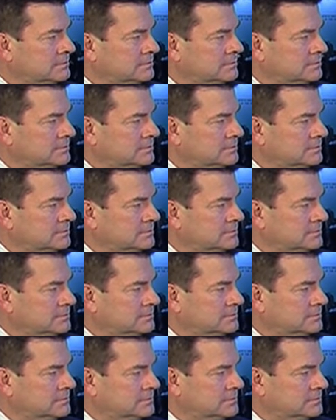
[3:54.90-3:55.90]

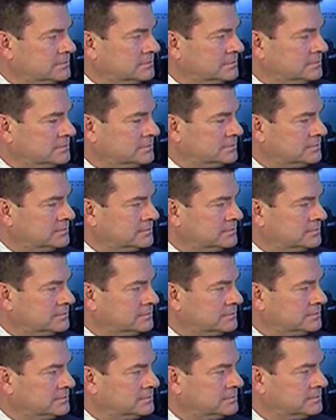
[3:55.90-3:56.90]

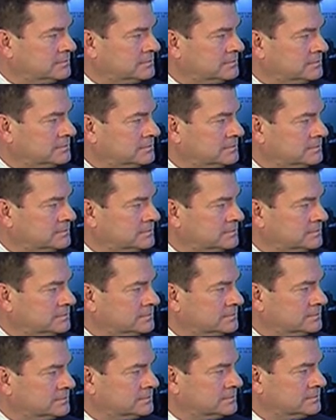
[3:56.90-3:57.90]

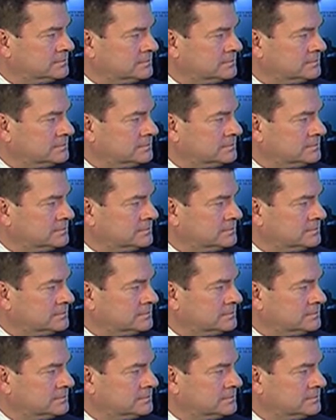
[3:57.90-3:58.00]
[no speech]